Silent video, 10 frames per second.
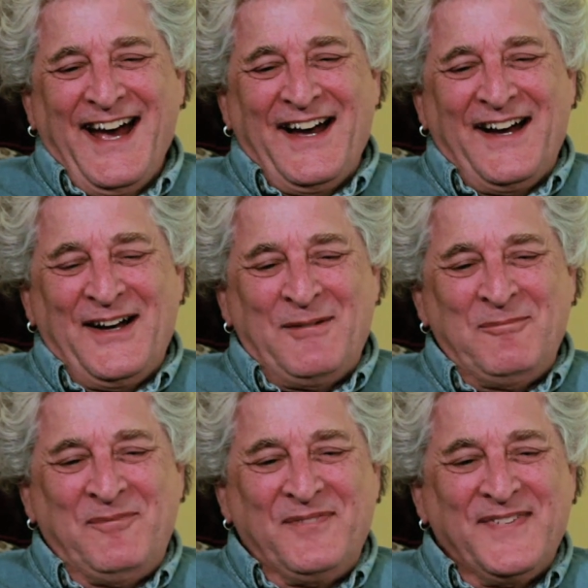
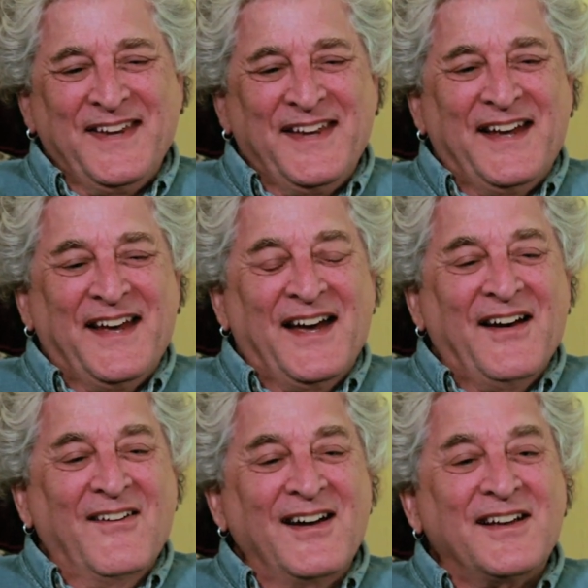um,
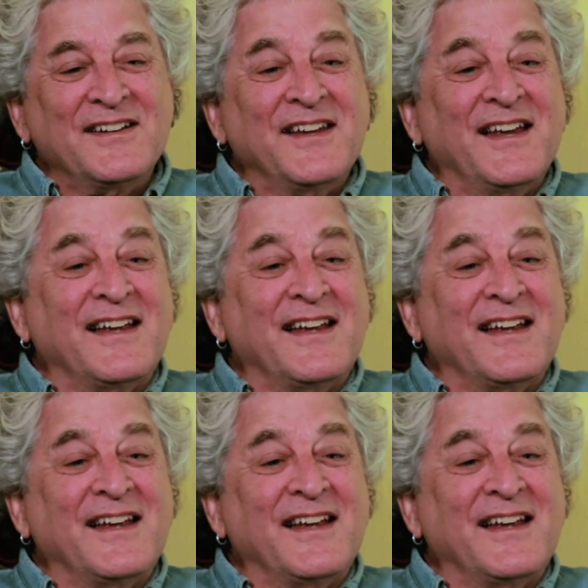well,